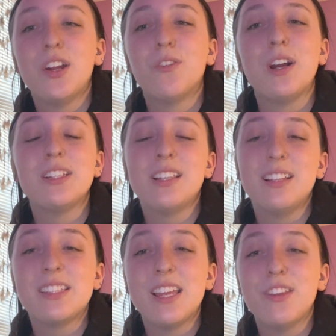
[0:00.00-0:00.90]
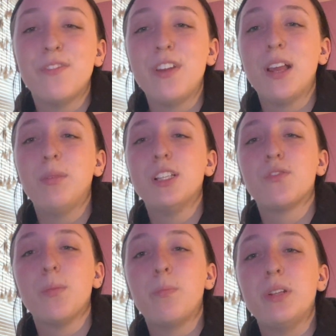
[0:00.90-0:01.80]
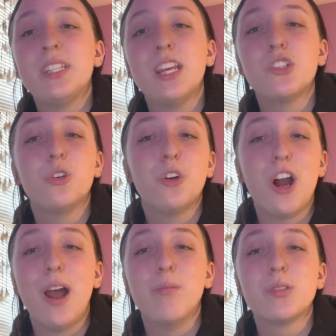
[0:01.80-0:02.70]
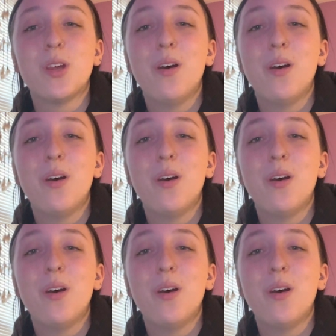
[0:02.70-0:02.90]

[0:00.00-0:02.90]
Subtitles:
residents and the families from potential crimes,